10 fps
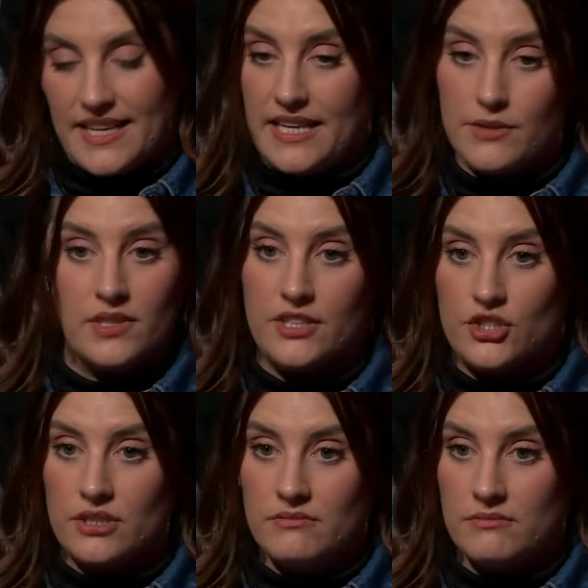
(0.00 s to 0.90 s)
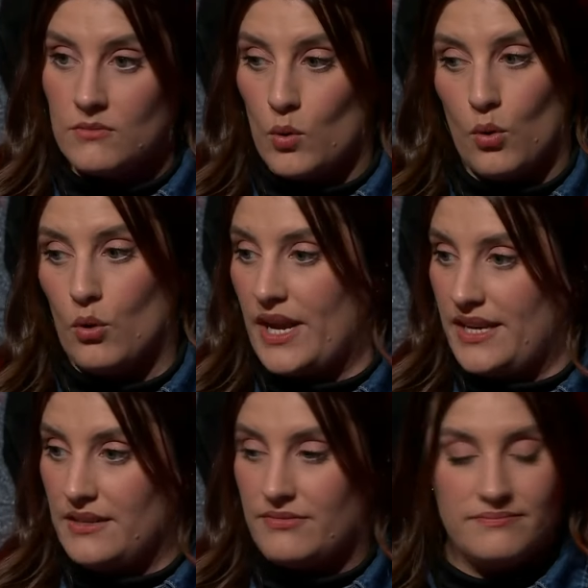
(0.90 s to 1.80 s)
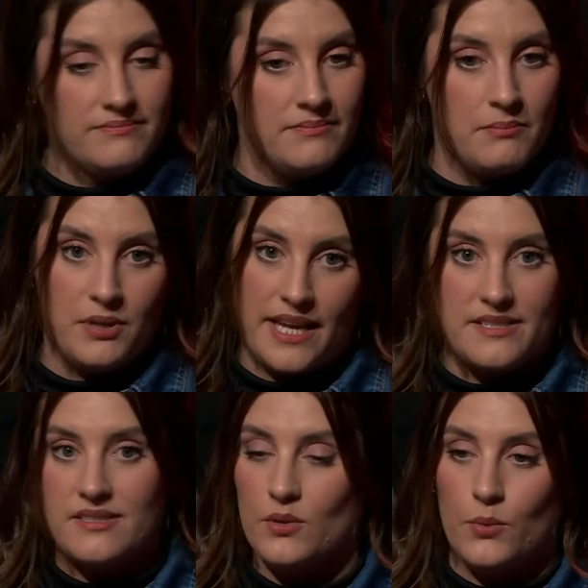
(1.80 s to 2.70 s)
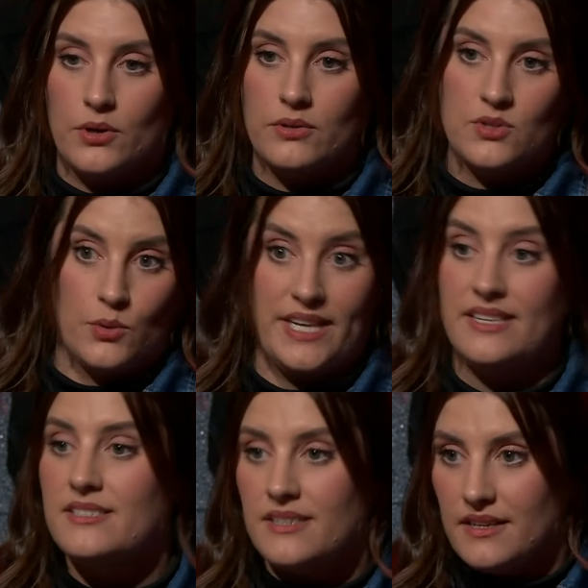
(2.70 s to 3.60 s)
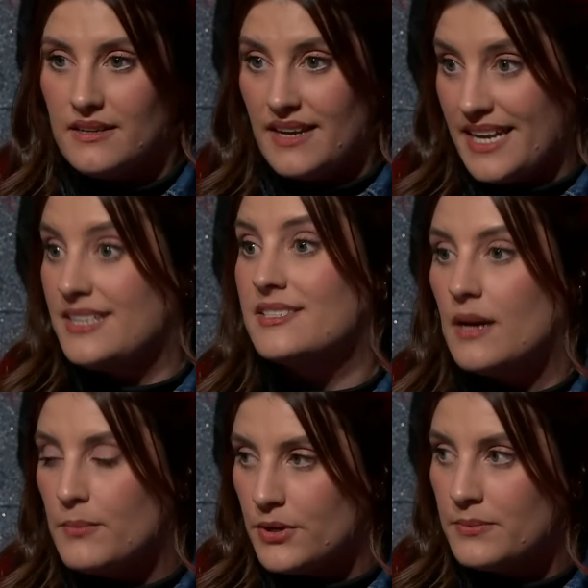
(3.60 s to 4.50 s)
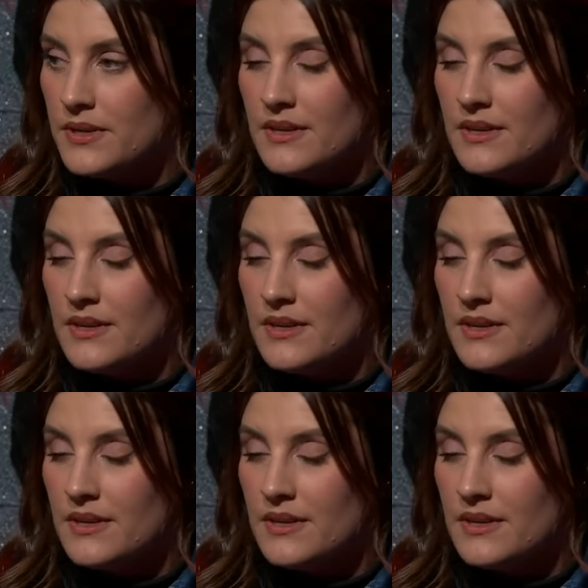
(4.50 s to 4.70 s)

any religion or any place in the world or any city, any suburb,